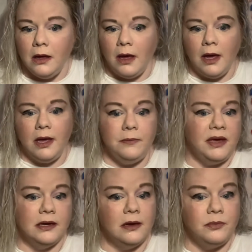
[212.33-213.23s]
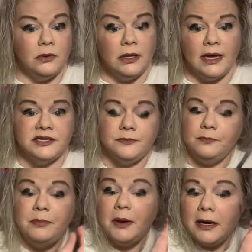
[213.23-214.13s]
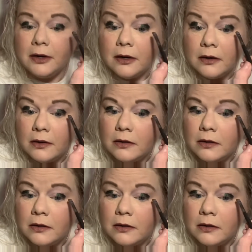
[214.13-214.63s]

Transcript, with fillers: eye makeup will last better